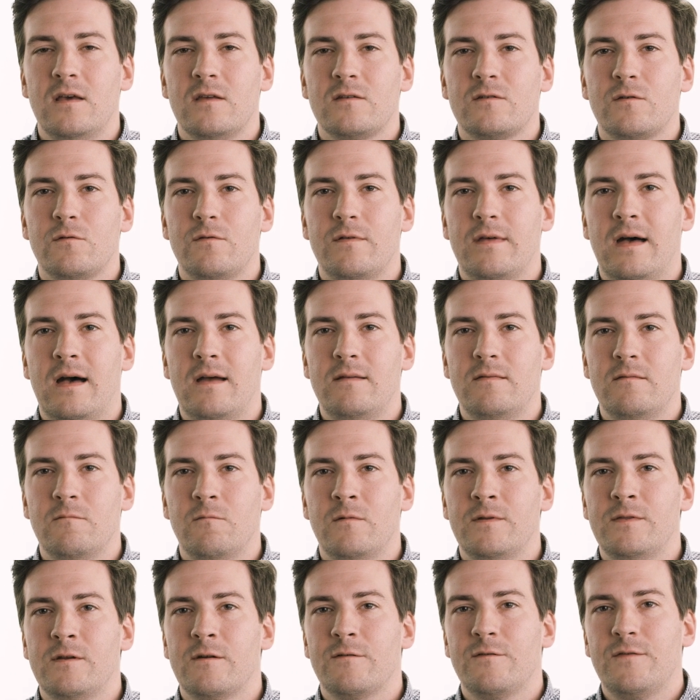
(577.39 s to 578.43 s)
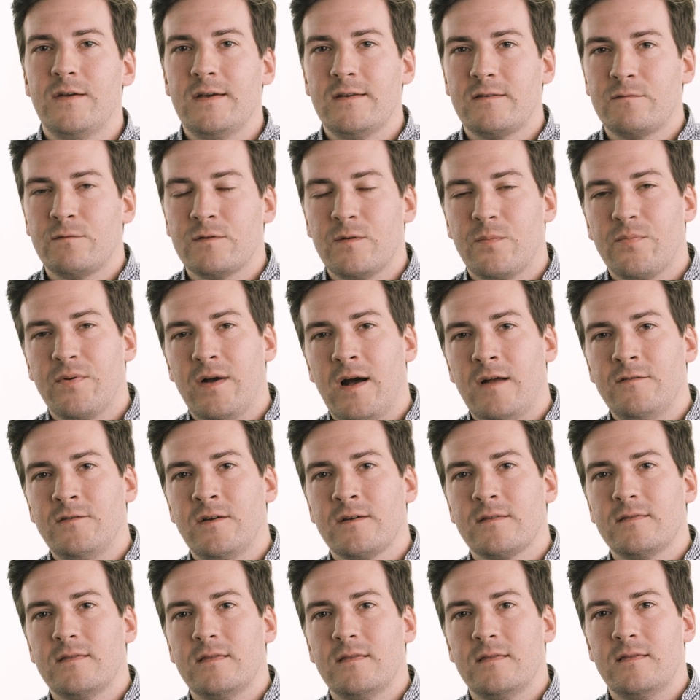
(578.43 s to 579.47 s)
so that when they're faced with a
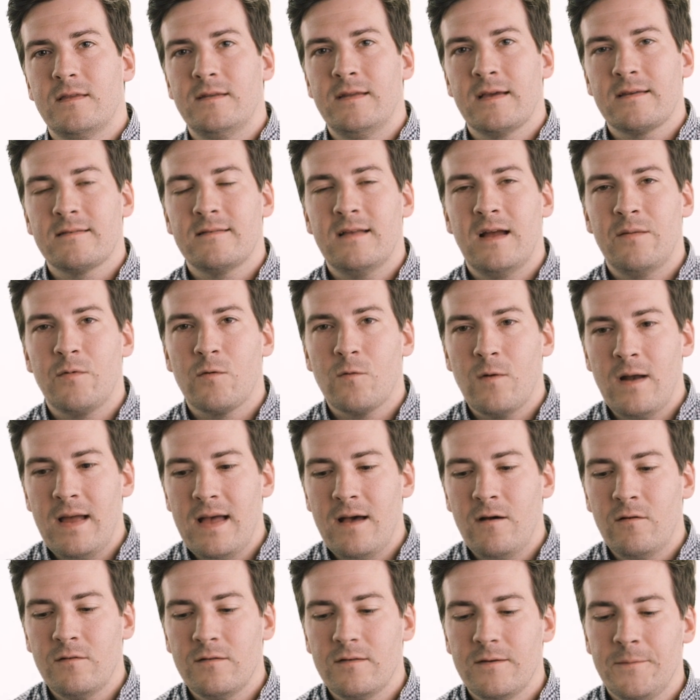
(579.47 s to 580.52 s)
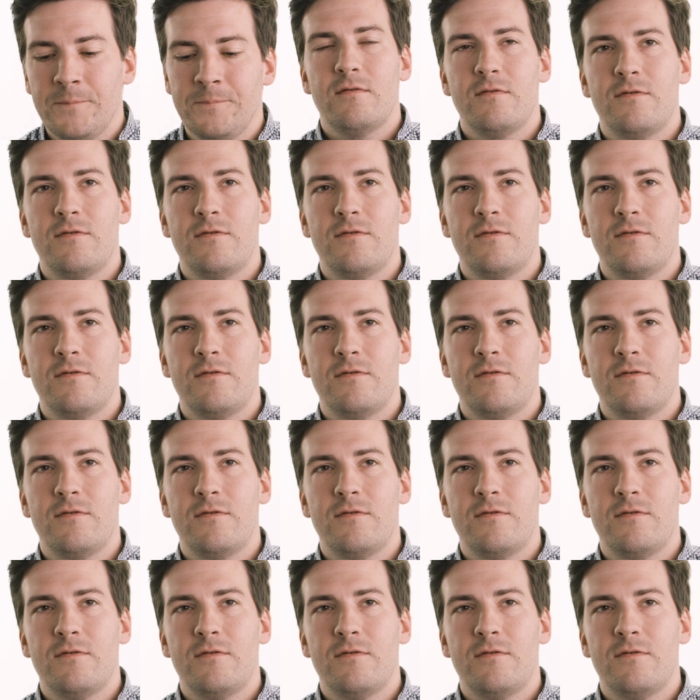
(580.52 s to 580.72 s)
project the next time around,